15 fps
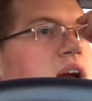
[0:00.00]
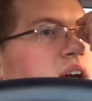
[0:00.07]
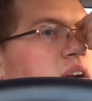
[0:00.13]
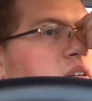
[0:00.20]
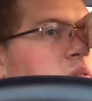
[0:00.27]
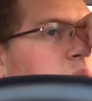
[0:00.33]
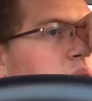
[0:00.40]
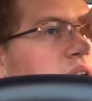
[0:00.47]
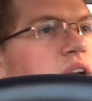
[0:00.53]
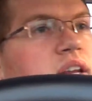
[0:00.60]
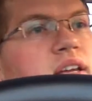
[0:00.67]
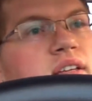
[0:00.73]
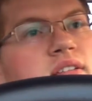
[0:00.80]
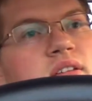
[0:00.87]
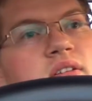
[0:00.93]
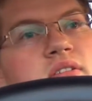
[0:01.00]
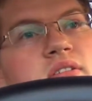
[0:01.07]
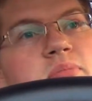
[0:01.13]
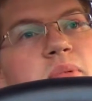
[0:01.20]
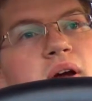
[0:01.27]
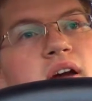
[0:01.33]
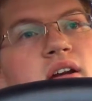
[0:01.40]
I don't know what it is. Little
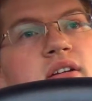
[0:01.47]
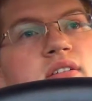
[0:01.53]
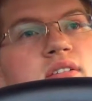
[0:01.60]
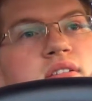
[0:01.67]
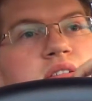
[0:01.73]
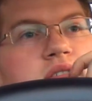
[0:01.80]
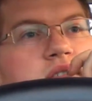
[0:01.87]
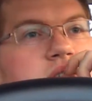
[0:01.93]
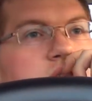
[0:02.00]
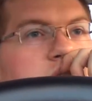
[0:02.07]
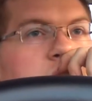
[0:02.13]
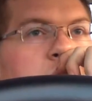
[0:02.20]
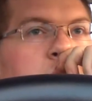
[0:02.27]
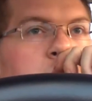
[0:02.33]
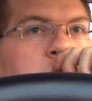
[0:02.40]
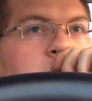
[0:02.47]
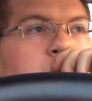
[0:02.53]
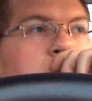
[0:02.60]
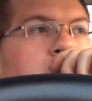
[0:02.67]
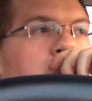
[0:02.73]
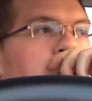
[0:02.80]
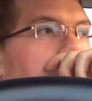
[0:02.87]
spiders, it still scare the
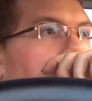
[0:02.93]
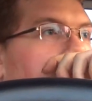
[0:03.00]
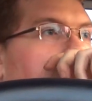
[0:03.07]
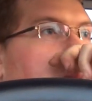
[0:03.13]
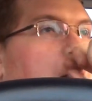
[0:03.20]
shit out of you.